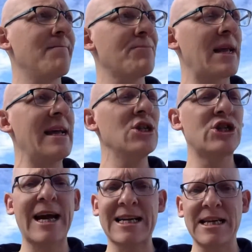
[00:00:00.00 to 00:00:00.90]
In
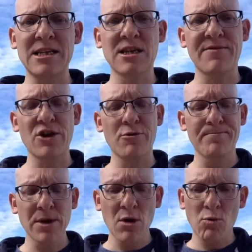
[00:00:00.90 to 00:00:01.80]
Jack's interview,
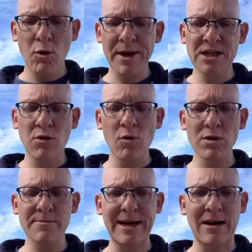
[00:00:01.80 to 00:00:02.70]
what we
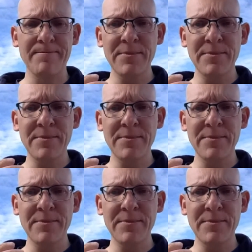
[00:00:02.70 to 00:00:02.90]
talked about